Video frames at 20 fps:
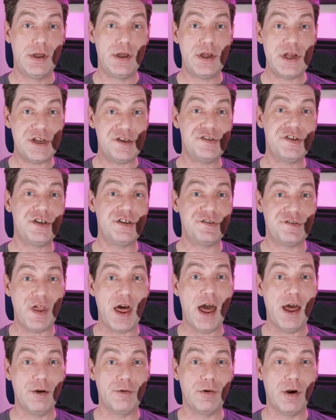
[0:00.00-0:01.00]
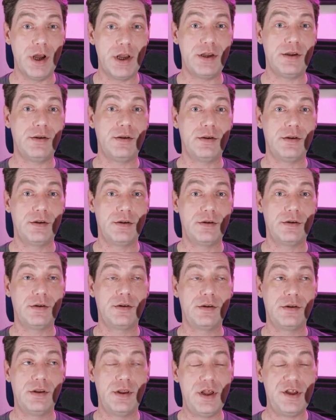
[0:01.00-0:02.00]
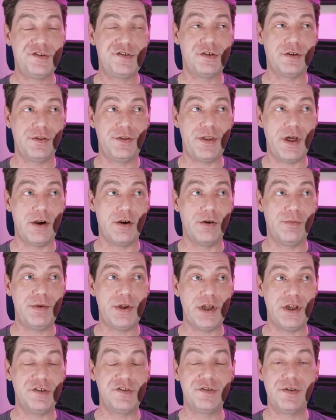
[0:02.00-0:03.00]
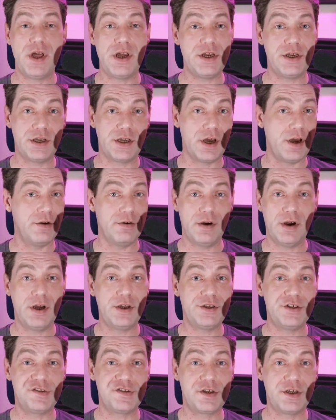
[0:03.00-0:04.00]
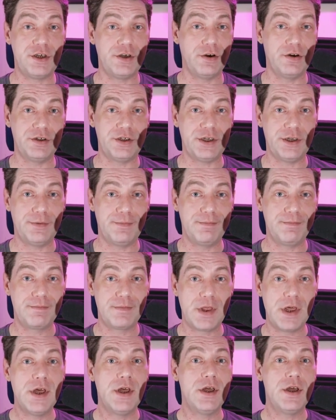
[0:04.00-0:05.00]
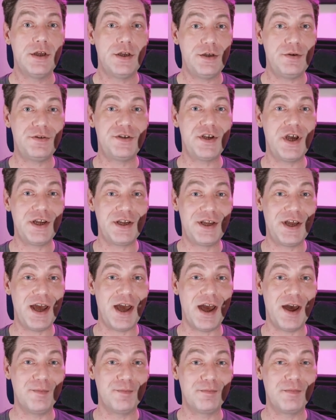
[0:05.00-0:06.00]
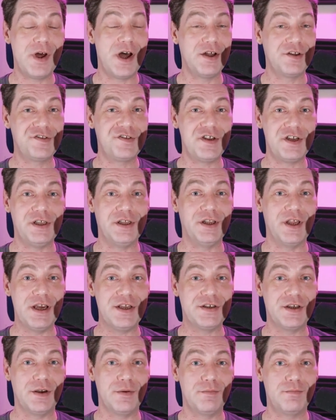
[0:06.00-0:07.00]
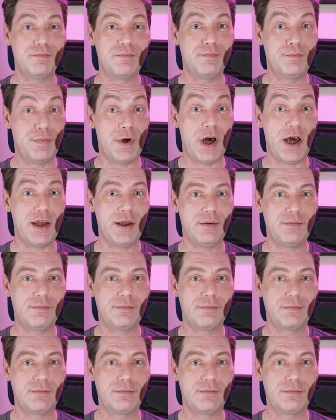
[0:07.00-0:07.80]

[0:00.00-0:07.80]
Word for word: Easy as that, right? That's all therapy is. There you go. I just cured you. You take care. I'll see you later. Bye.